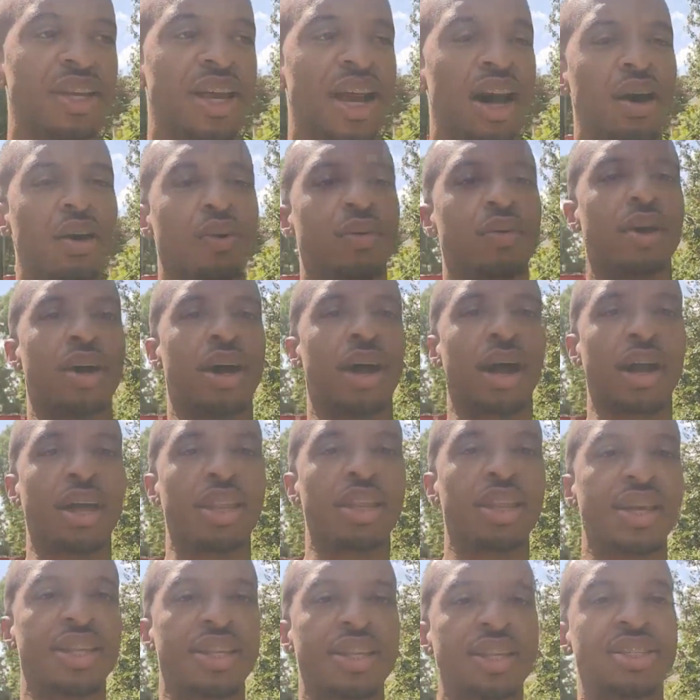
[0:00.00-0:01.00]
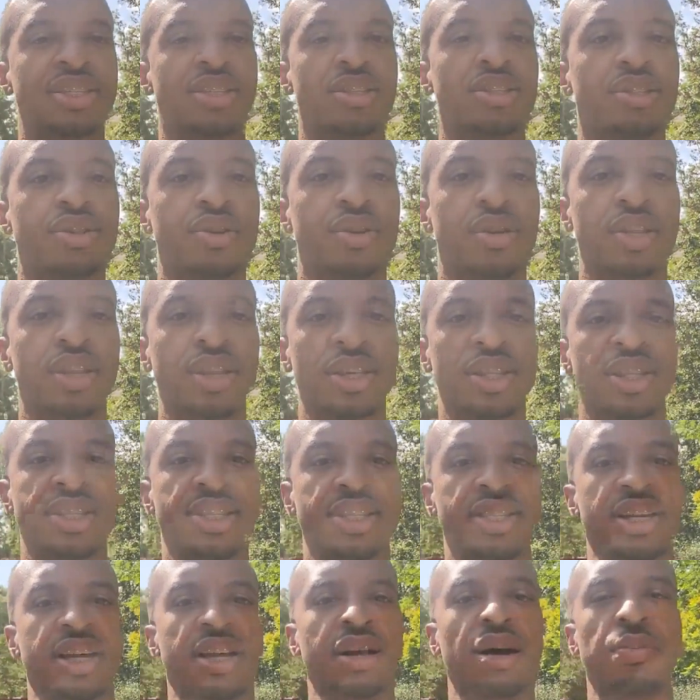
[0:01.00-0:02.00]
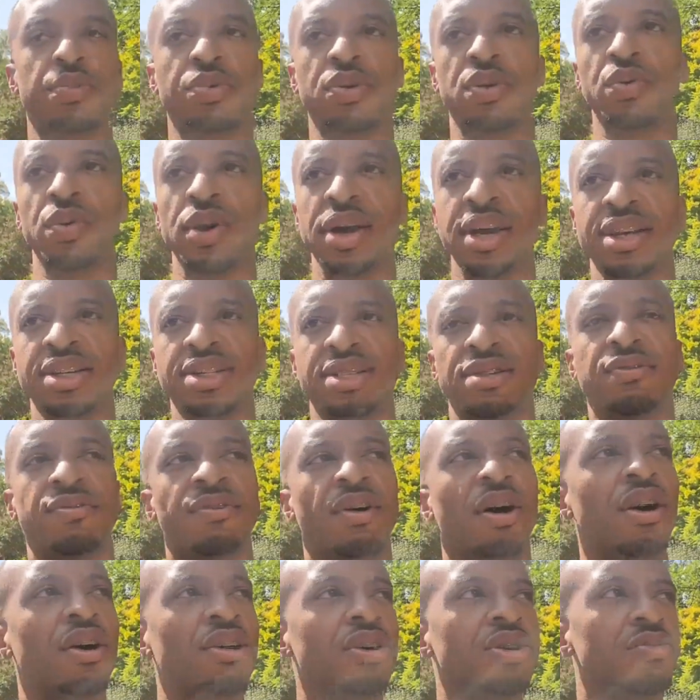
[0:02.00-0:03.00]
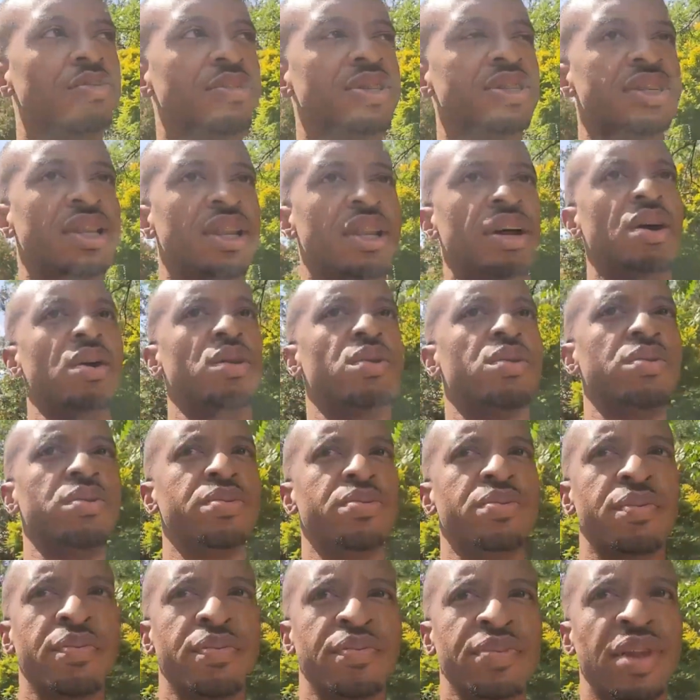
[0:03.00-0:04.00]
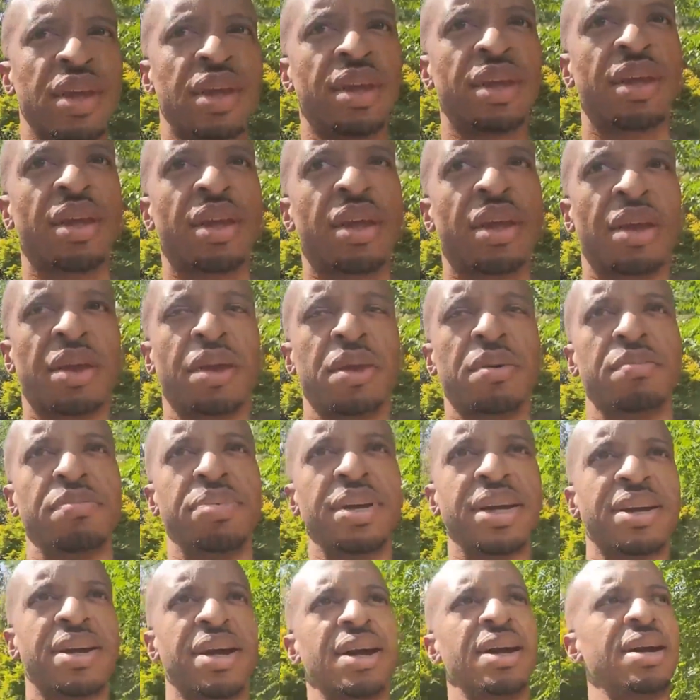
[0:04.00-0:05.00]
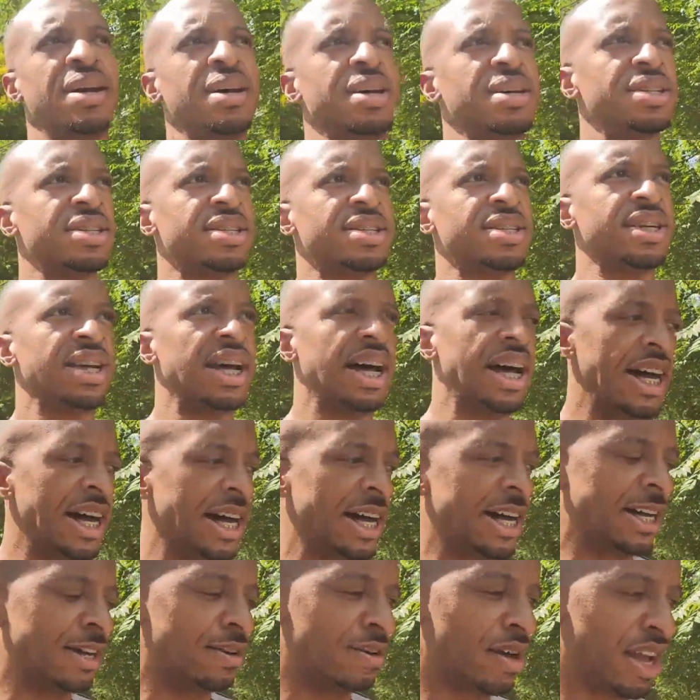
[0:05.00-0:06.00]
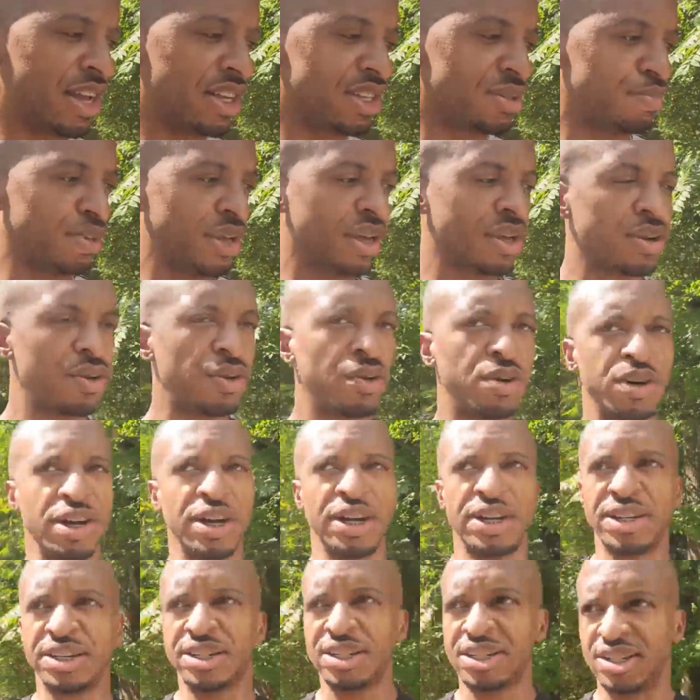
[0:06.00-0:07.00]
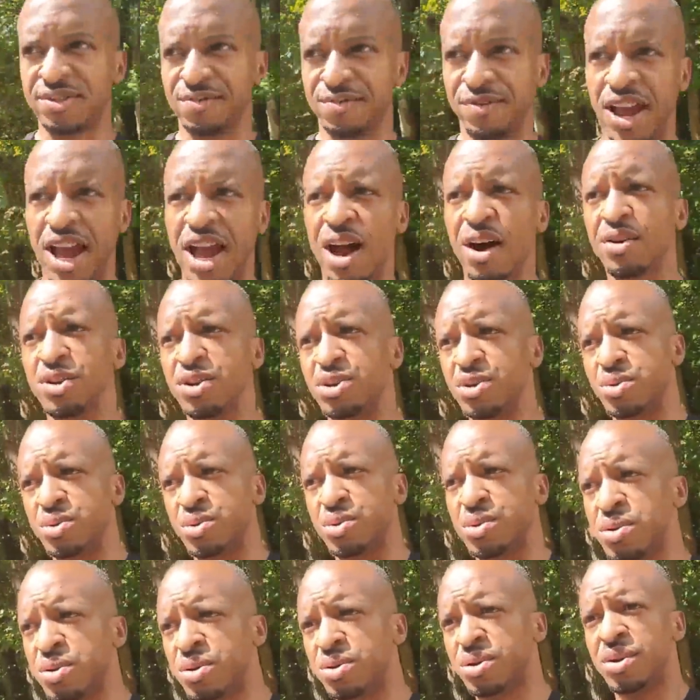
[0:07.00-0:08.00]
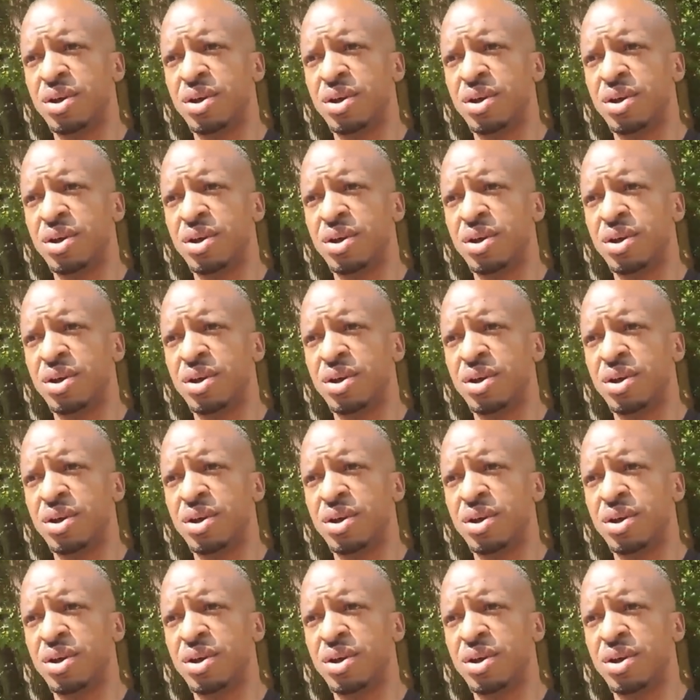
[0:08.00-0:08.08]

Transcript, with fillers: Now, I can look at this and you can look at this in a couple of ways. The volume is low because uh, as Bitcoin's value